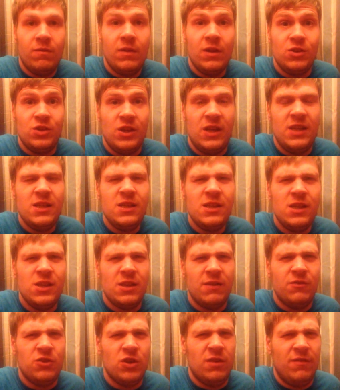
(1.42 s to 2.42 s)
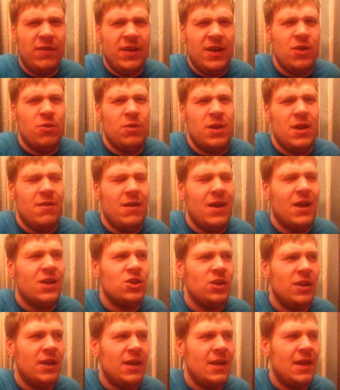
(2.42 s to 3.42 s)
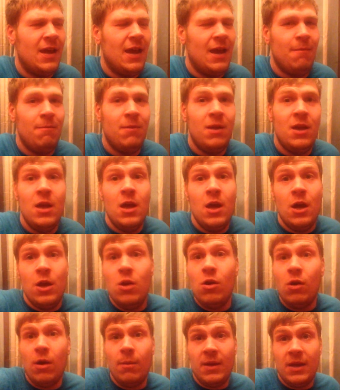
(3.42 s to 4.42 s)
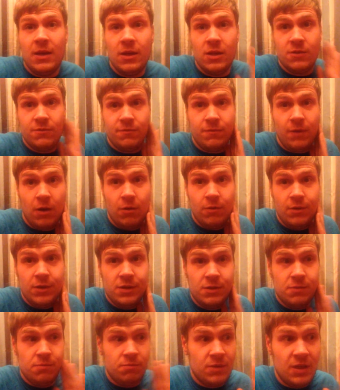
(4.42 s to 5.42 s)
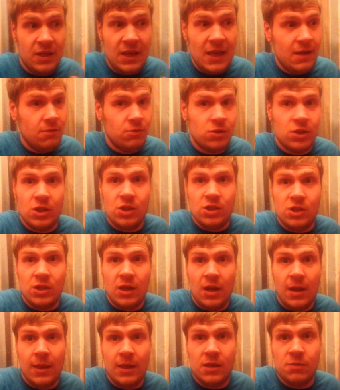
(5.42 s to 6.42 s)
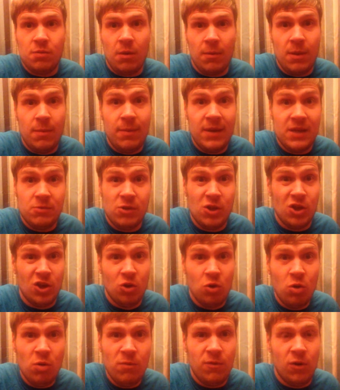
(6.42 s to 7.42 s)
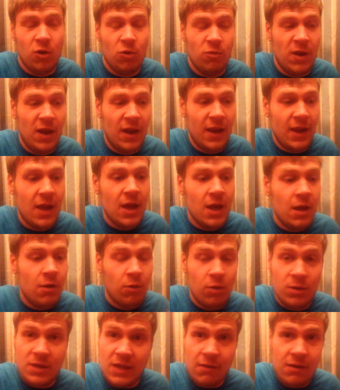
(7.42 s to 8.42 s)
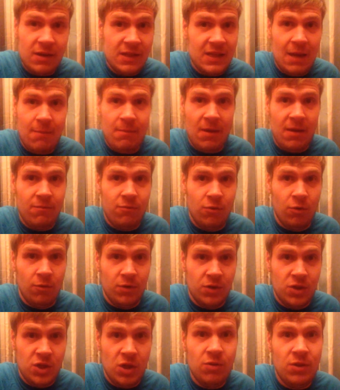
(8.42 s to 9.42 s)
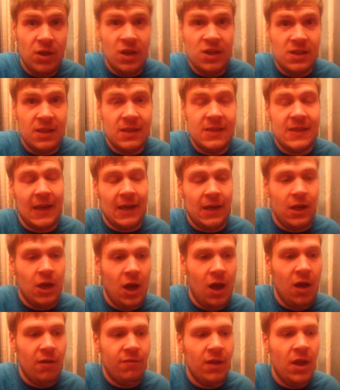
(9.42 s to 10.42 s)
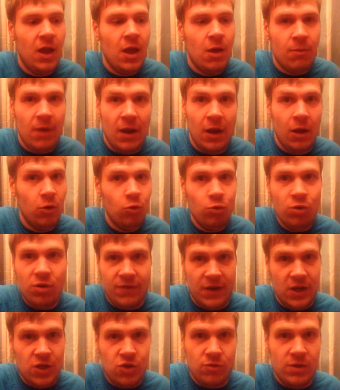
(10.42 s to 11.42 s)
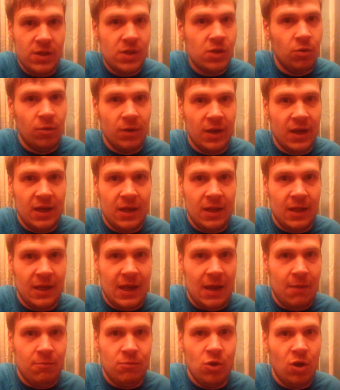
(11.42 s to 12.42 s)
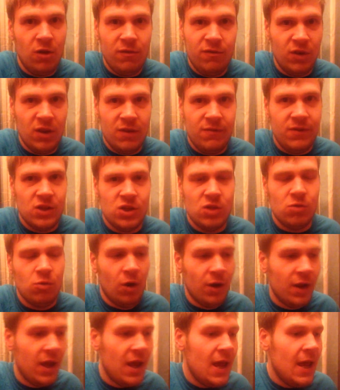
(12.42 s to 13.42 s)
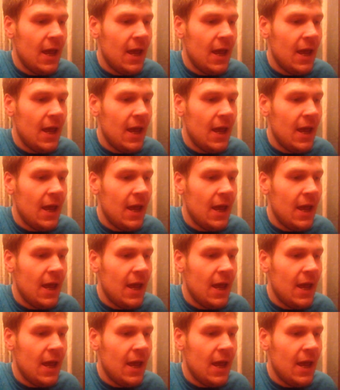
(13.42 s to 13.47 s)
Feels ages since I've done a video here, actually. No, I mean, as far as today was concerned, I think that's probably the best we could have hoped for, really. We were down to 10 men for over two-thirds of the second half. We had a load of injuries going into the game, not a fully fit squad.